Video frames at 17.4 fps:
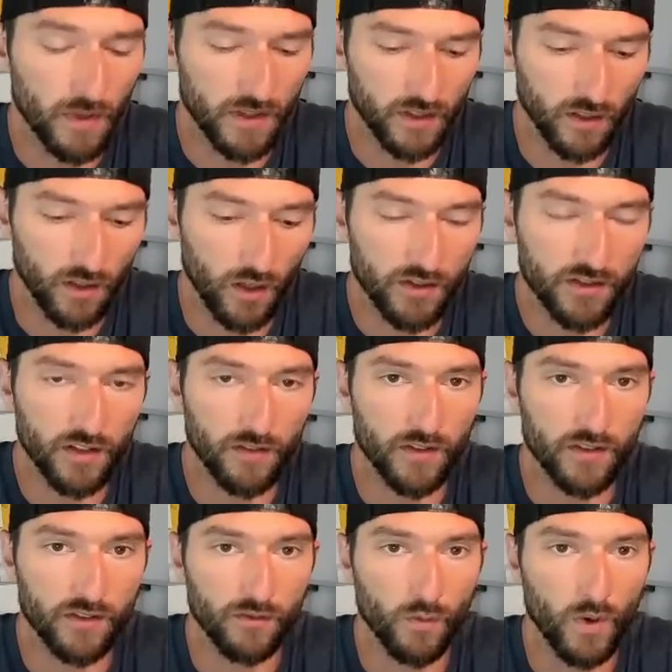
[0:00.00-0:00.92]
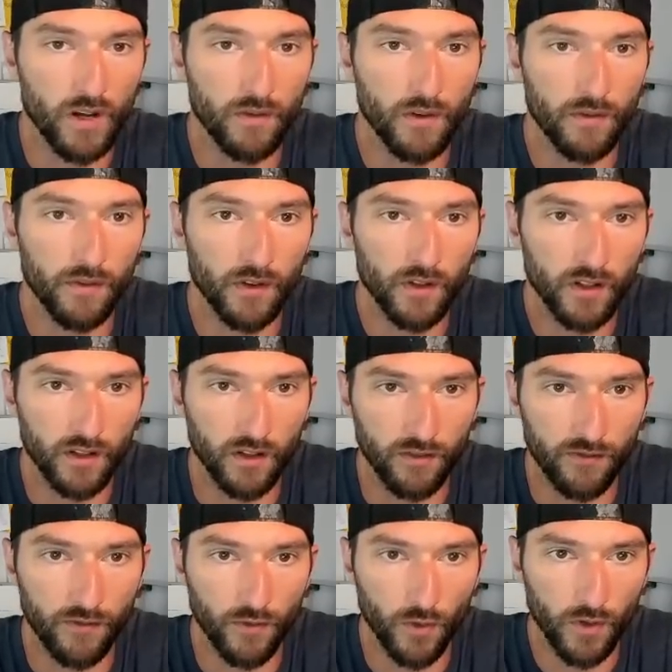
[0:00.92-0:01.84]
the glossy versus wavy, if you look at
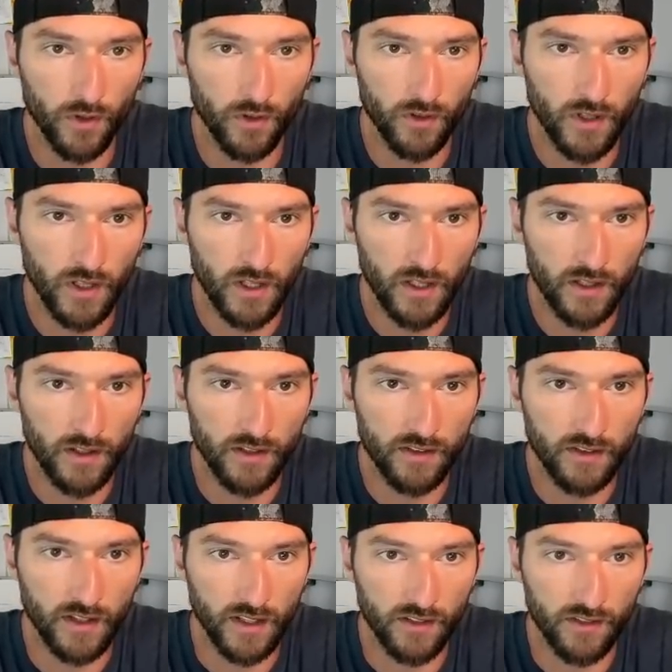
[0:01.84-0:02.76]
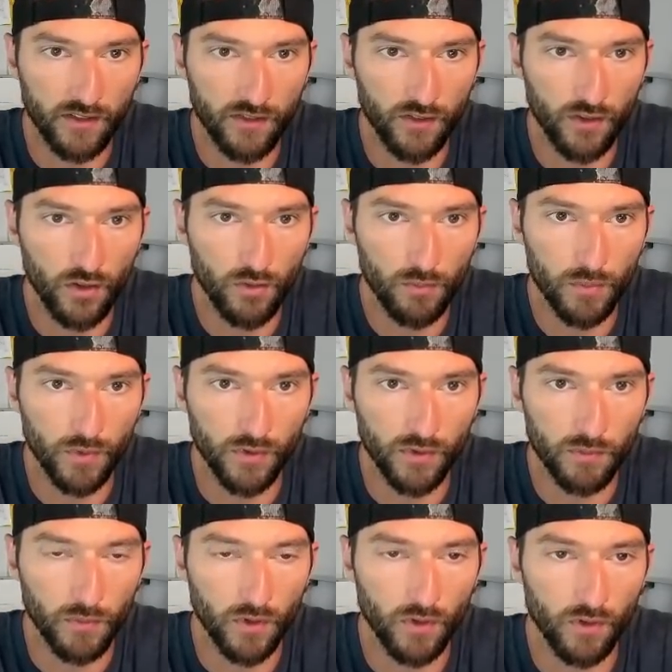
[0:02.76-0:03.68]
the foil, this is like super
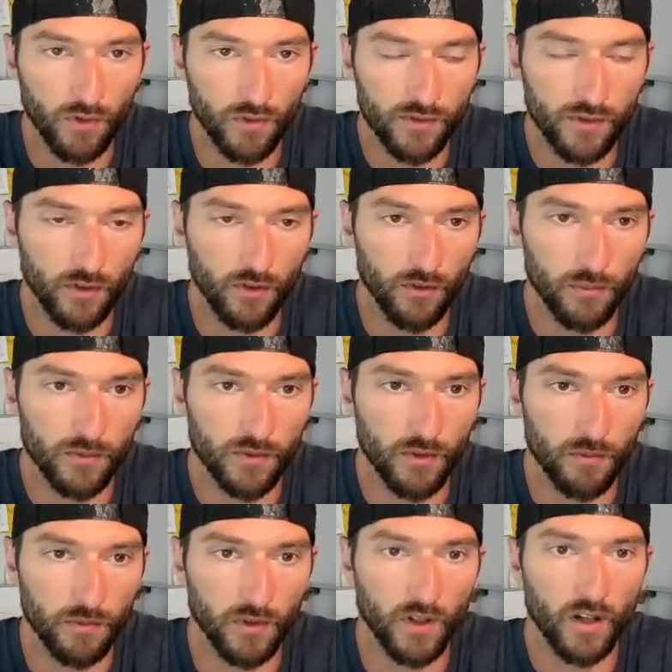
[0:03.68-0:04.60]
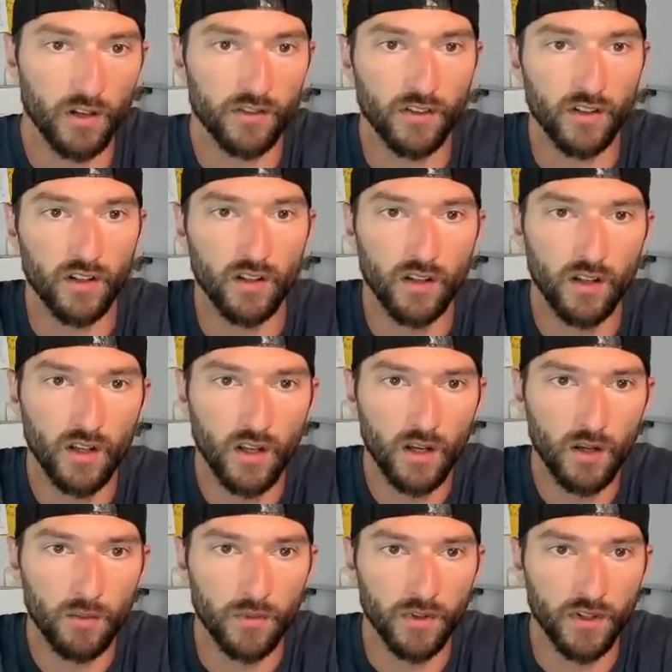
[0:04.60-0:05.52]
smooth, super super glossy.
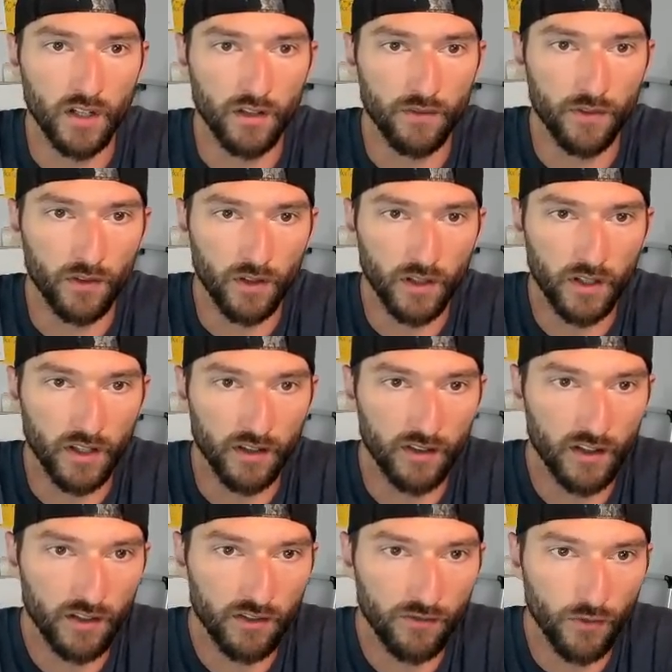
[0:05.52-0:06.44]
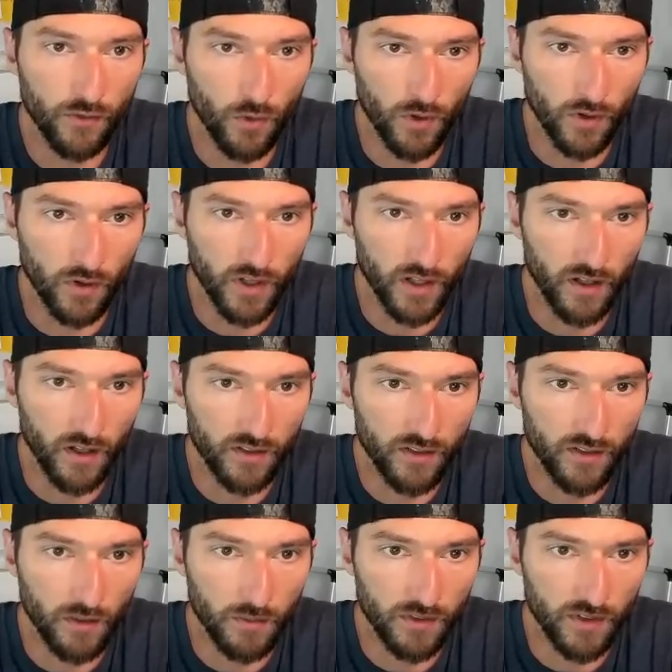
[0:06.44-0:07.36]
But then if you look at this foil here,
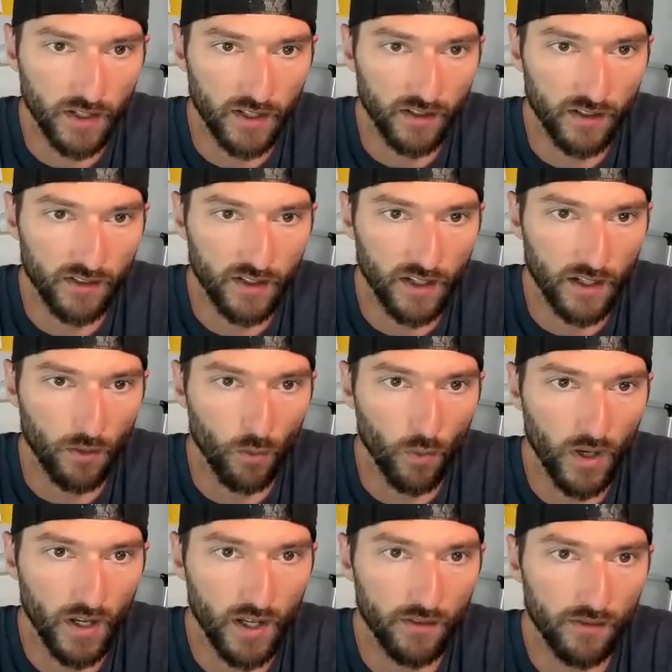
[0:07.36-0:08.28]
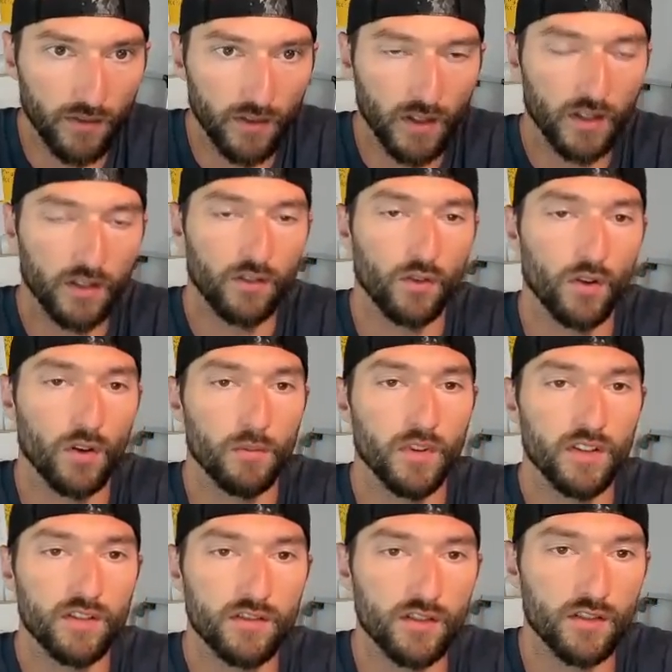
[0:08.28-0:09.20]
it's almost like it's got a wave to it.
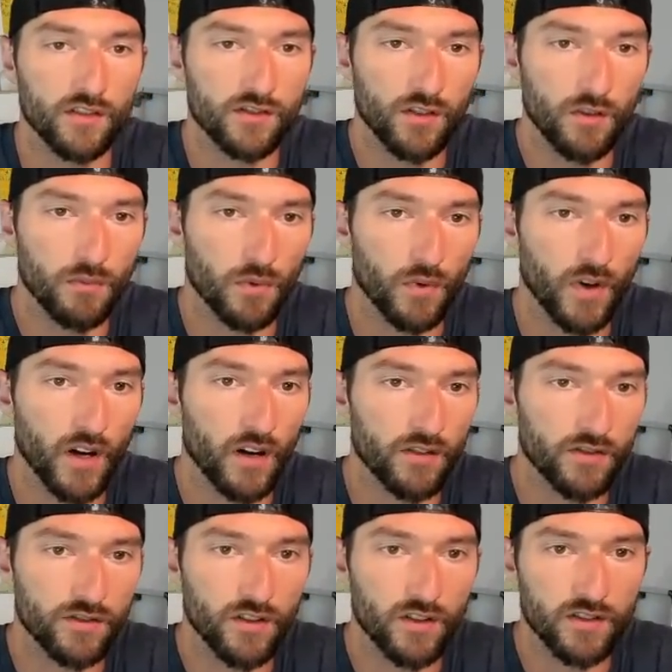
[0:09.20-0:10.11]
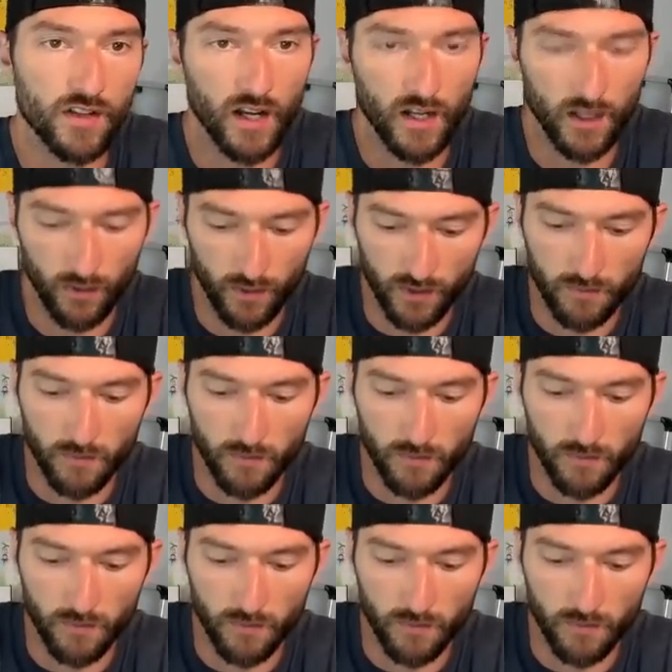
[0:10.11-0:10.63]
But this is a super rare, it's just hollow in the